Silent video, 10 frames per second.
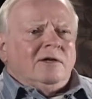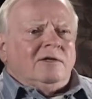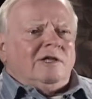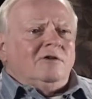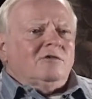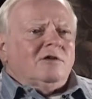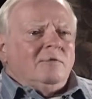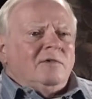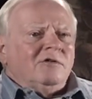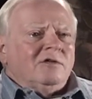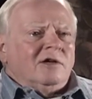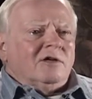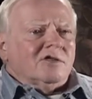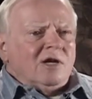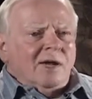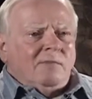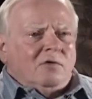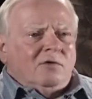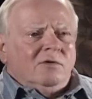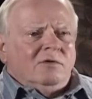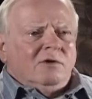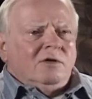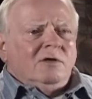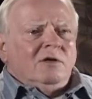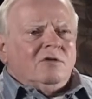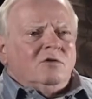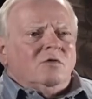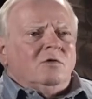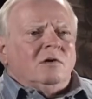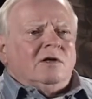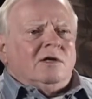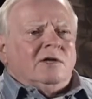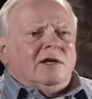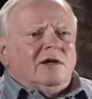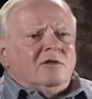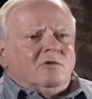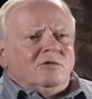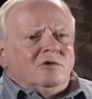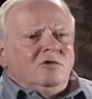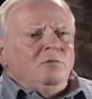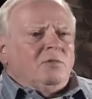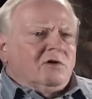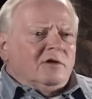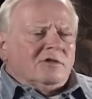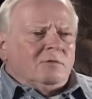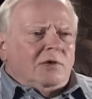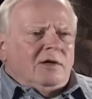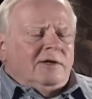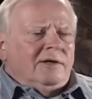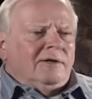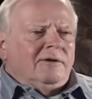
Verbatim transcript: And they used him as an example to uh, get others to participate.